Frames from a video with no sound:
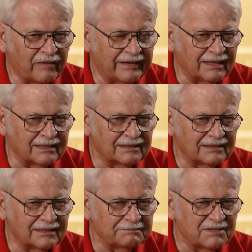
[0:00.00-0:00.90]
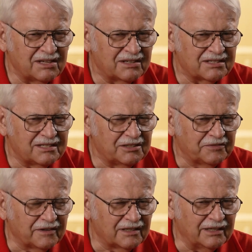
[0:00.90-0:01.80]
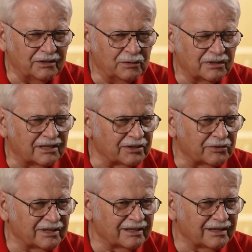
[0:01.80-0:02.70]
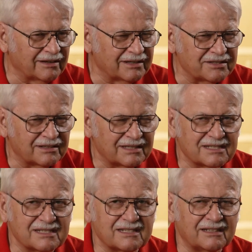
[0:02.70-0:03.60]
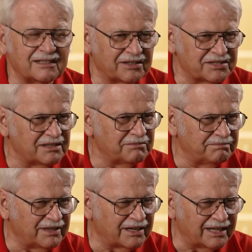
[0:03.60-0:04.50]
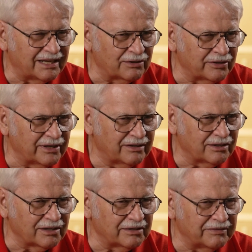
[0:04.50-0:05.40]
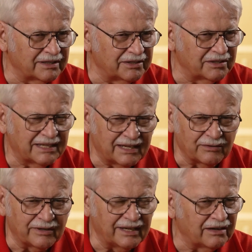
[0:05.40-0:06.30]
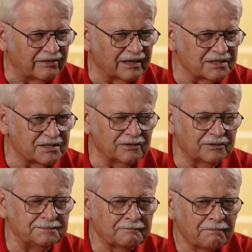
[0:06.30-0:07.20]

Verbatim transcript: and uh, you're still fairly new in country there so this is still you're still part of that learning curve you know you're kind of learning how things do